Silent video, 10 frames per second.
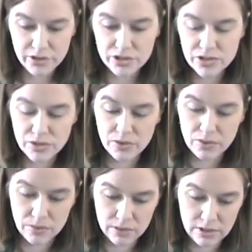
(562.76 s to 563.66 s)

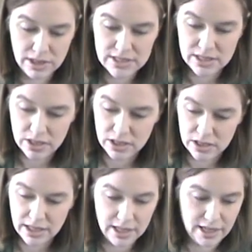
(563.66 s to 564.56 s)
So let's
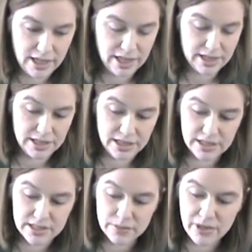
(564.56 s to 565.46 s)
look at
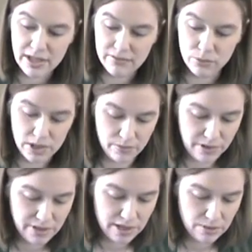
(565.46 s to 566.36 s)
these. We have one
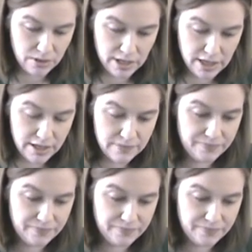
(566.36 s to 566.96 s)
with Owlette.